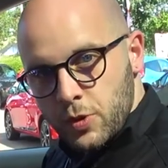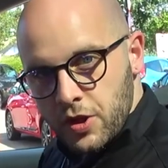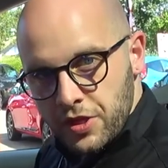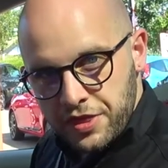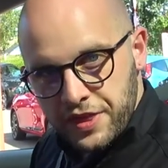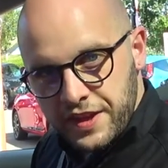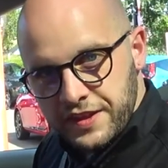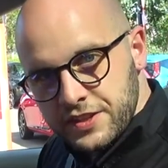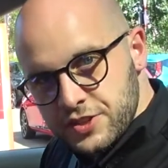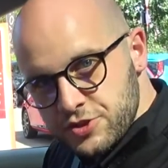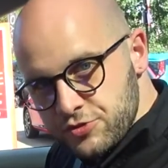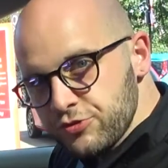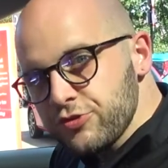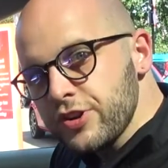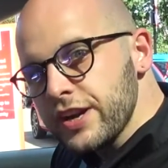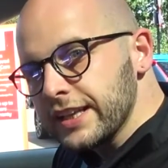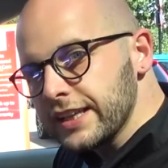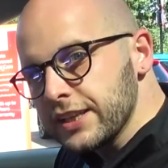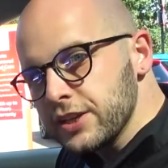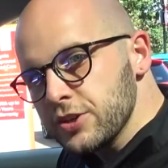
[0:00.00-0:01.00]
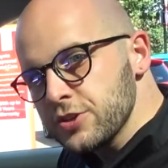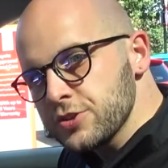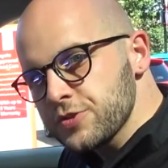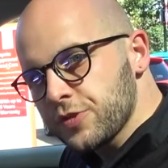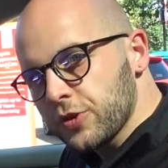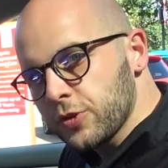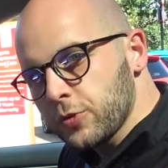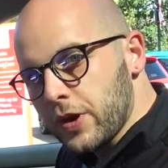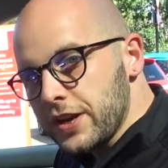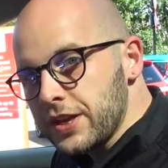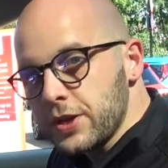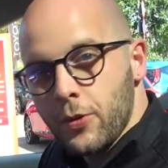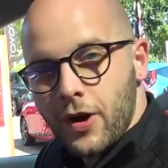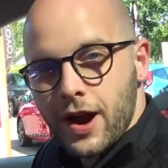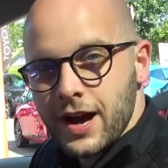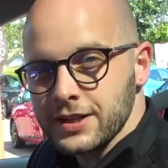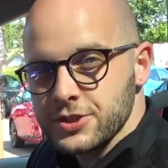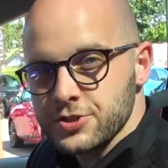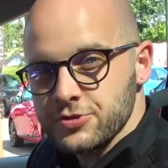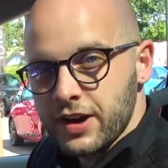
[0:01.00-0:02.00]
one thing that's really useful when you
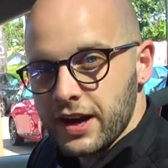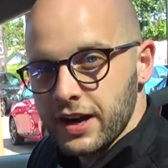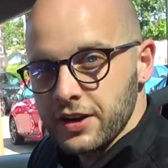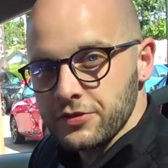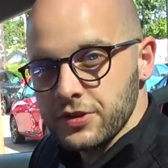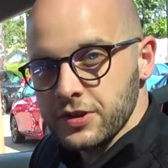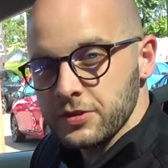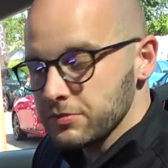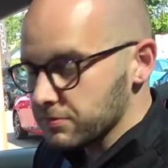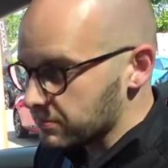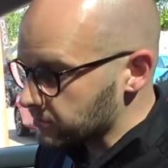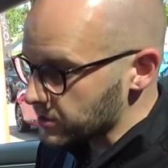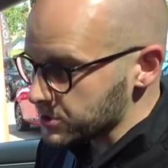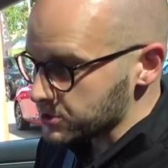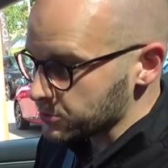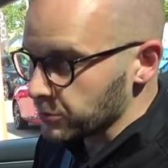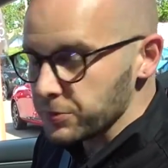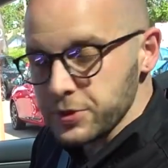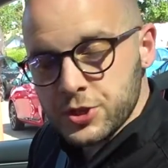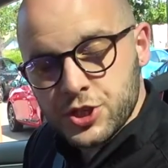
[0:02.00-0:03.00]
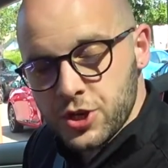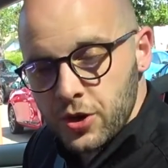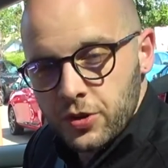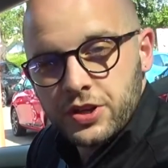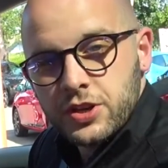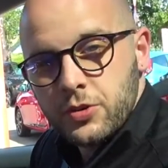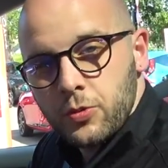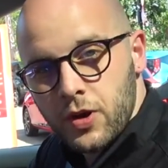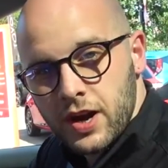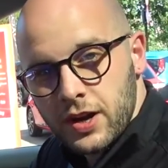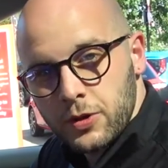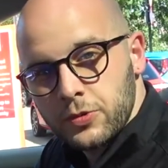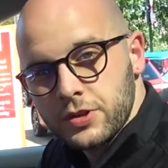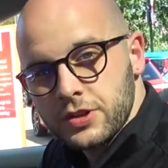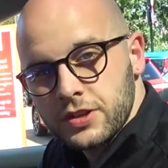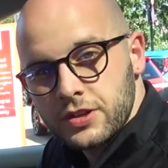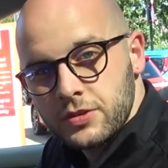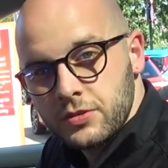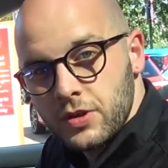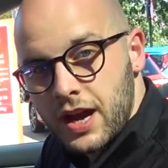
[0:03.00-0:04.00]
are driving, which we'll be showing you while
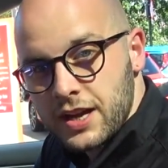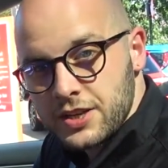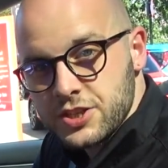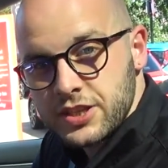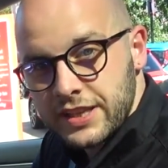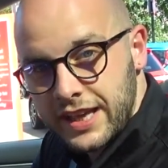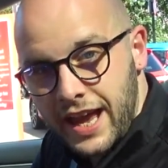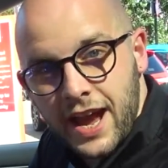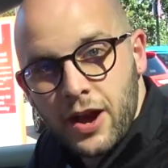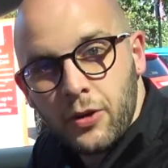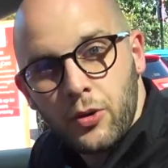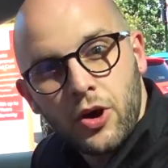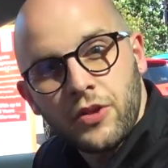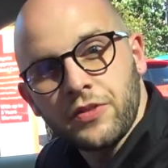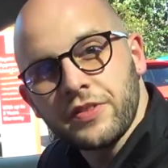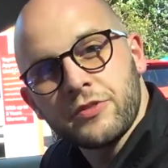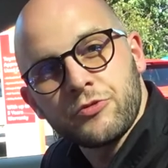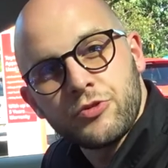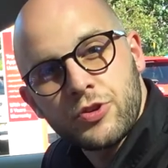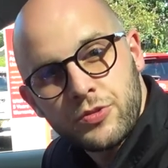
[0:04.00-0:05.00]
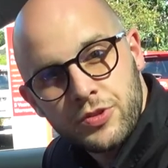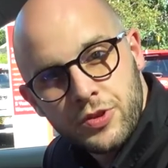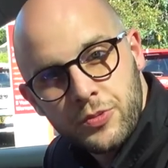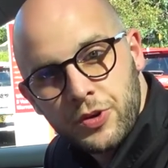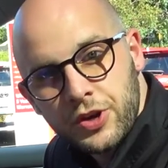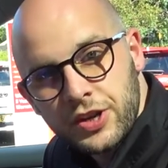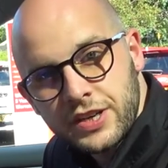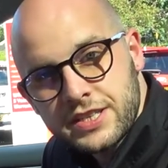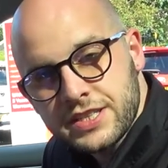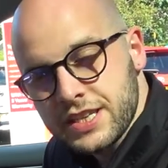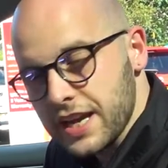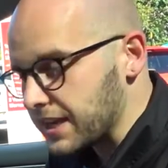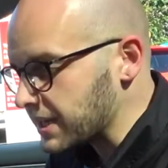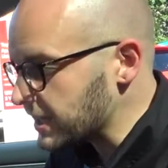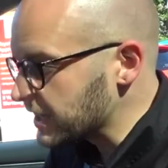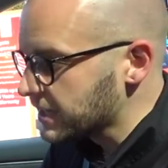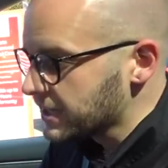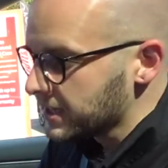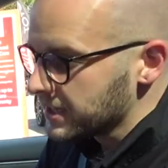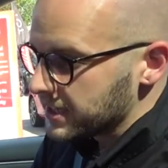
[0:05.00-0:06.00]
we're actually out on the route that we're going to take,
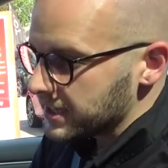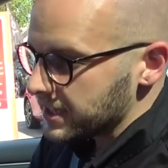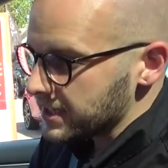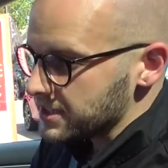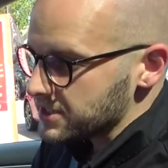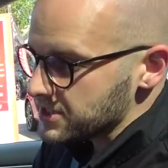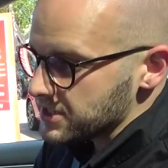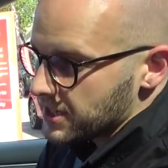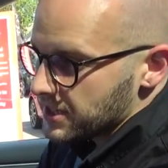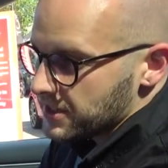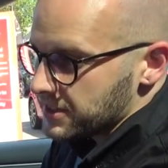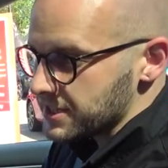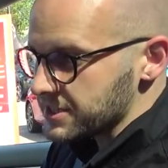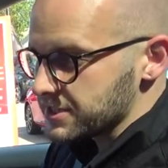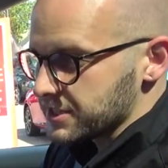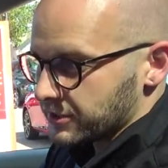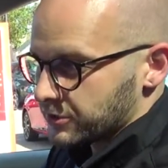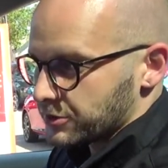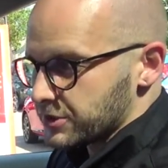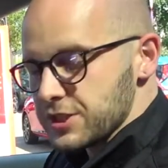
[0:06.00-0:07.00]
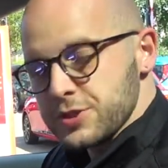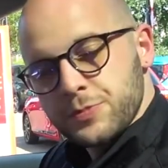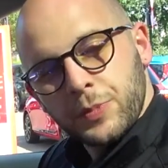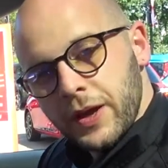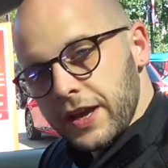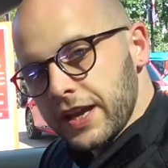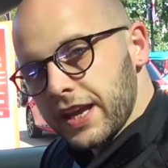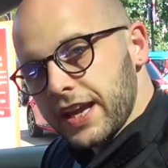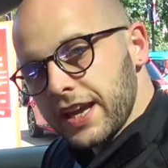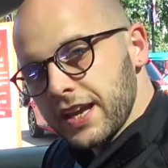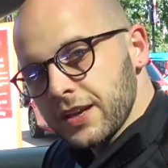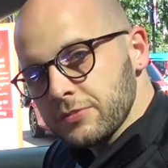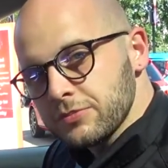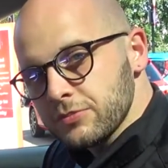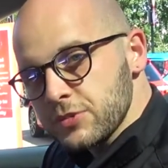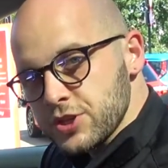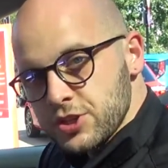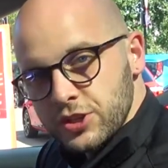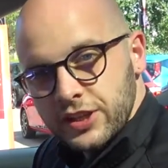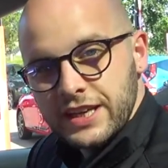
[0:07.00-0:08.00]
is this little display here,
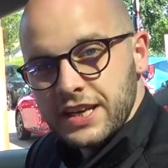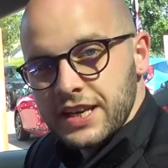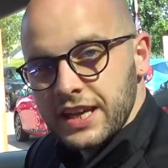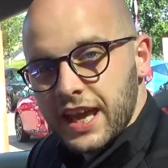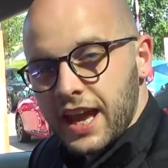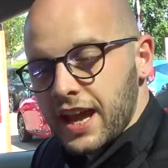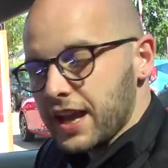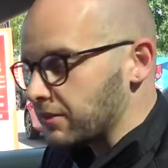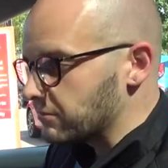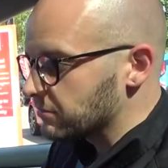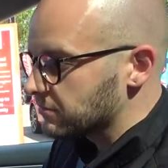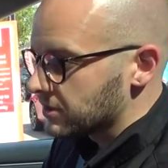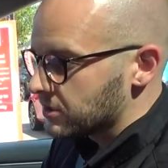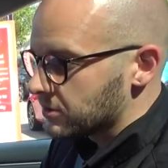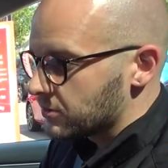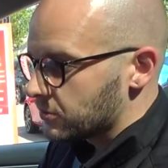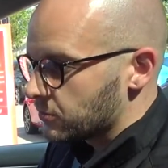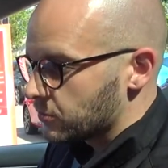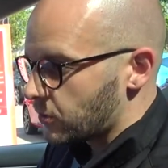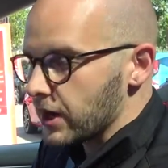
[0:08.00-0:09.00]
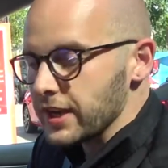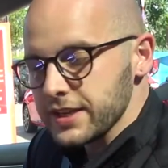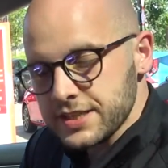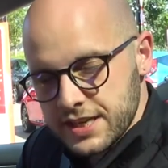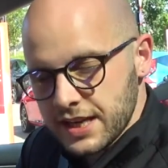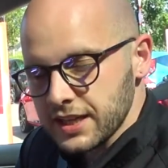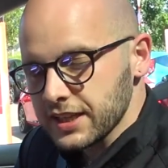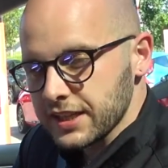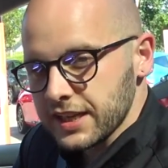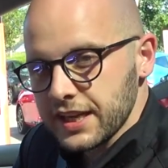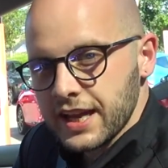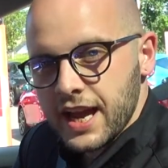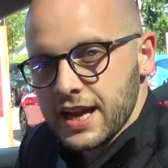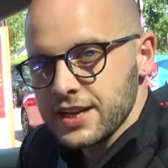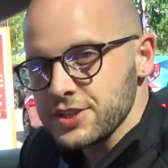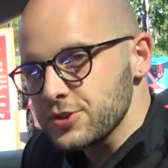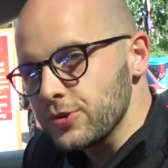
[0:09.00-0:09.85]
which will indicate what exactly your car's